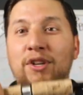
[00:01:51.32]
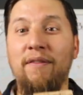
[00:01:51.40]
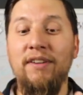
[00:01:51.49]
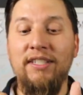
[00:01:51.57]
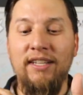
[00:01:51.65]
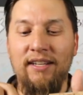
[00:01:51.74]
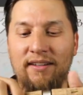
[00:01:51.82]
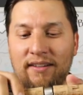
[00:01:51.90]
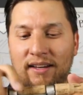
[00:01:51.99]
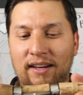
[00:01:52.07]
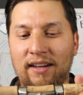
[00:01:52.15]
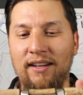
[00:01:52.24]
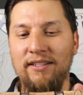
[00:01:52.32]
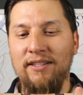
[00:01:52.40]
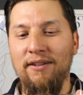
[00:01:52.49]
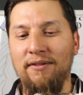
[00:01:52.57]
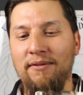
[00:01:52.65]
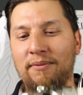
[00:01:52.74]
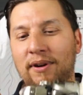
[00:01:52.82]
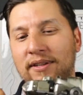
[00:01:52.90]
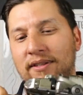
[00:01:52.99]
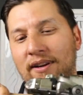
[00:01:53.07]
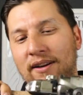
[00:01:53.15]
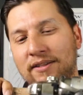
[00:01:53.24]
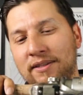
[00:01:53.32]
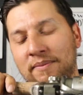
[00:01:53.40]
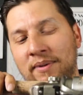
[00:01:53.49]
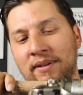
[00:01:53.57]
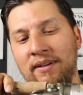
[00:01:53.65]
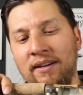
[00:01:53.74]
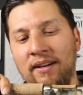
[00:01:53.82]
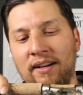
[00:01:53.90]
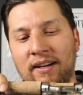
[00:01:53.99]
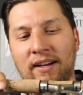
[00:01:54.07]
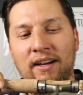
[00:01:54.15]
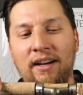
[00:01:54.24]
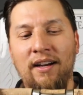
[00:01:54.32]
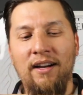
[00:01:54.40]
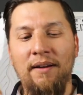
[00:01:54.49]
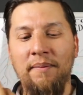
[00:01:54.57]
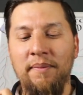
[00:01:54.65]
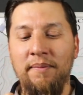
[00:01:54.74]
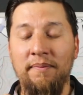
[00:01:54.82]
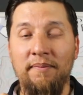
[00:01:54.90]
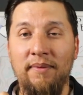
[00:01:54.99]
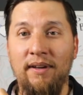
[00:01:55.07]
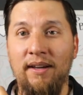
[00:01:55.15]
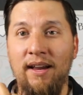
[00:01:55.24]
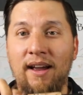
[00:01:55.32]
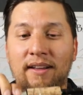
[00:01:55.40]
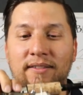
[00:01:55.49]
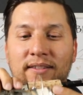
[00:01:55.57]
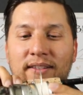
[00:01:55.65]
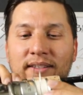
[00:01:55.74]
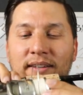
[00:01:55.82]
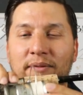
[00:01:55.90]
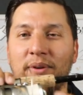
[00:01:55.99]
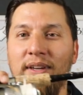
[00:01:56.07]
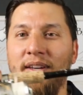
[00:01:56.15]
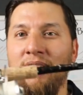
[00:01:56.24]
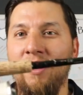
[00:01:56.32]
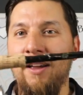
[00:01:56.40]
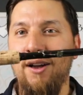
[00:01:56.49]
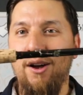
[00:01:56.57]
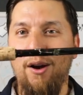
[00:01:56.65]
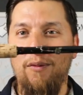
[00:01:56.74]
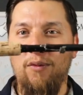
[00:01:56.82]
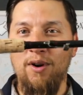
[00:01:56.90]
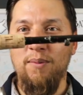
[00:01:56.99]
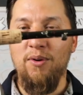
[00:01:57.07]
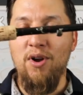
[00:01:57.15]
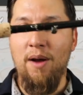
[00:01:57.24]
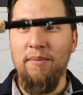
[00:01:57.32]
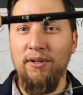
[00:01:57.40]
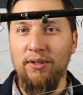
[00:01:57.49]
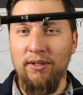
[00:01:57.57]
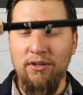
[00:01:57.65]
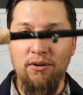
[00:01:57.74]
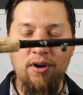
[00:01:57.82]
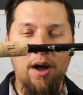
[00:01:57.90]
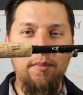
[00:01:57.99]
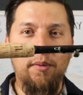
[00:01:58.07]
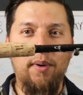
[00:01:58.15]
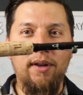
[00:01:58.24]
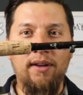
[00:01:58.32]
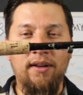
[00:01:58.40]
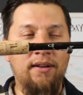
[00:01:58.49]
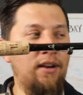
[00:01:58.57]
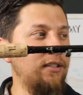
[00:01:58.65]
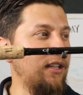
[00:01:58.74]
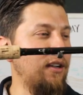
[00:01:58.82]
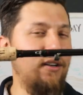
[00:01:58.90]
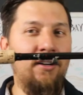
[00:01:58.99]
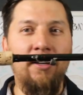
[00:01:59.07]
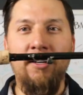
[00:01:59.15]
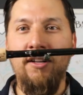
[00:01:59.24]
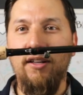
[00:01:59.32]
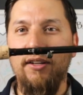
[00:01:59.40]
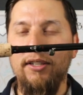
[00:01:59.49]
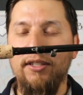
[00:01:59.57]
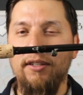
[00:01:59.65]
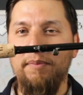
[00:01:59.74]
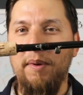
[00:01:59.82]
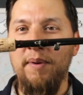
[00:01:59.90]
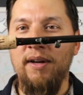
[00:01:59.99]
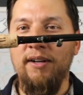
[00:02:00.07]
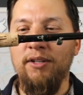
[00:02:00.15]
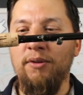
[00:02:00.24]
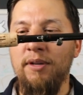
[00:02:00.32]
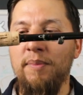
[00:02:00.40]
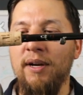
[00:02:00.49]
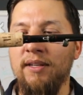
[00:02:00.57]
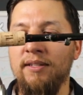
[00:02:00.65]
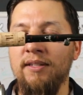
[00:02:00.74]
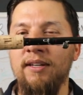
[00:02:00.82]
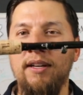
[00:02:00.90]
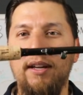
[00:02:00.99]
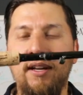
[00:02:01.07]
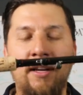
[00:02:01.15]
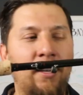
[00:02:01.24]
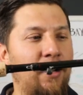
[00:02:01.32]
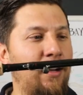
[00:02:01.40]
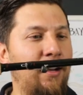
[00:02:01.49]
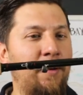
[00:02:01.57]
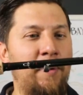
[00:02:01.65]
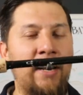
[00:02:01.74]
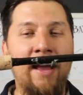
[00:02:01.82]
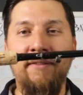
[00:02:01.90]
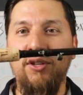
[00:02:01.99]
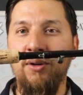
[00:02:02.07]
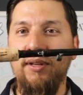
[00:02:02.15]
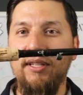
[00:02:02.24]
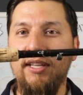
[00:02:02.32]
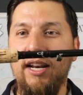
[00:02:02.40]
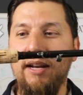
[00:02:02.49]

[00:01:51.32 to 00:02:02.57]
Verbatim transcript: serviced it, and it still works awesome. Um, yeah, it's, it's a really affordable combo. So this whole combo probably costs like under $100, maybe 120 bucks. Um, and I have two of these